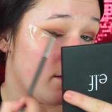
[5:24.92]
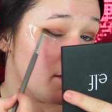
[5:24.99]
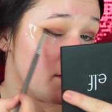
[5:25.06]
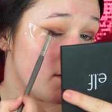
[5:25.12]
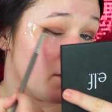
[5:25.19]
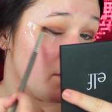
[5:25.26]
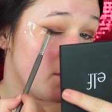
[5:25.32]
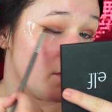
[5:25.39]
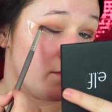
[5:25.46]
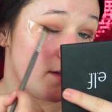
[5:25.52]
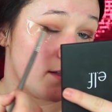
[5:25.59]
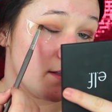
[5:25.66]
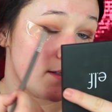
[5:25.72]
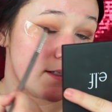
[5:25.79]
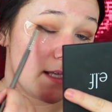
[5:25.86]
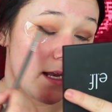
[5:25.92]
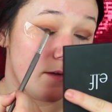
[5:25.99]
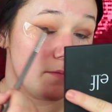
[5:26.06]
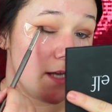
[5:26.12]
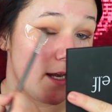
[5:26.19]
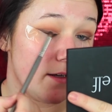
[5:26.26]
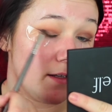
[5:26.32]
So doing the
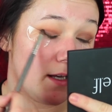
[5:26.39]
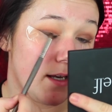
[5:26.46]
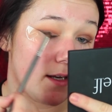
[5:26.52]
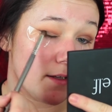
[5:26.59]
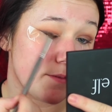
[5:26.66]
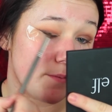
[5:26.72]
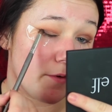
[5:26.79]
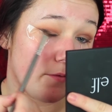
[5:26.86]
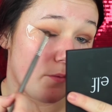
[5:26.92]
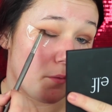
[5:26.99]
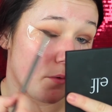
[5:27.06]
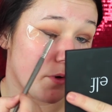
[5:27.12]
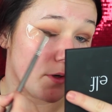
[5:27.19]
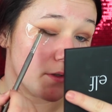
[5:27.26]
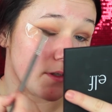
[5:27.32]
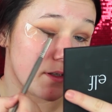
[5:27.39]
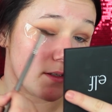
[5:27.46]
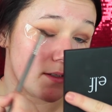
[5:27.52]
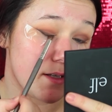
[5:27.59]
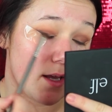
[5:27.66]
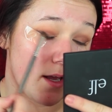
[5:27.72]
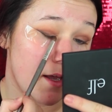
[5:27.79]
same technique as before,
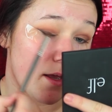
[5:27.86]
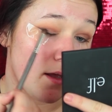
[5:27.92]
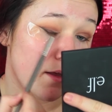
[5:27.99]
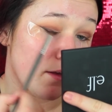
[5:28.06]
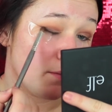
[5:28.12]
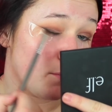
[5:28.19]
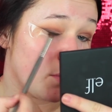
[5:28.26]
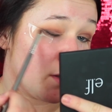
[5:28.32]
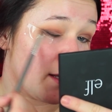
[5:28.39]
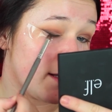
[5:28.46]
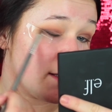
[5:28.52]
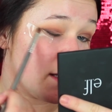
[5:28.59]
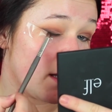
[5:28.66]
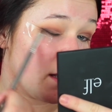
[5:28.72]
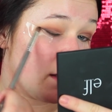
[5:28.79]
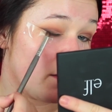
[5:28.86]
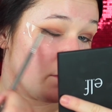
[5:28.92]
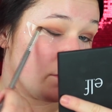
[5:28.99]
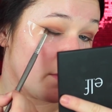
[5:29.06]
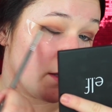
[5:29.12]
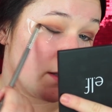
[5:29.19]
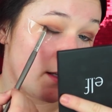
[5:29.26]
just placing it
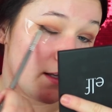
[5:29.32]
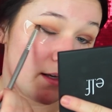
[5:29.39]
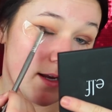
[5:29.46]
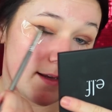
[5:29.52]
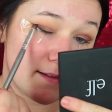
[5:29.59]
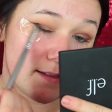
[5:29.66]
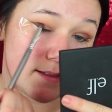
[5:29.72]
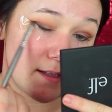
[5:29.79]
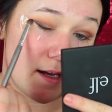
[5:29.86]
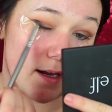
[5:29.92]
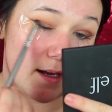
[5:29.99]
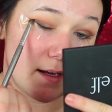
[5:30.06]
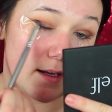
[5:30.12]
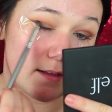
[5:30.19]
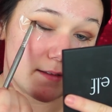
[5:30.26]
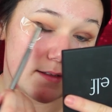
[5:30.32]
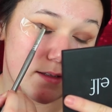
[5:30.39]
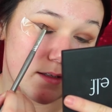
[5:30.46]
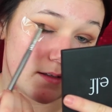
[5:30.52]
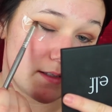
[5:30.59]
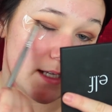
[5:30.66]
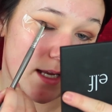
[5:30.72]
really nice and tight
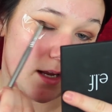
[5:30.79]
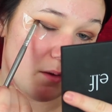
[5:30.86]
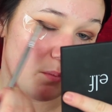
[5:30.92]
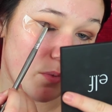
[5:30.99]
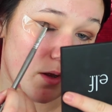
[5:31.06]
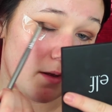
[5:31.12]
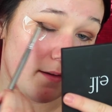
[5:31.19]
against the tape.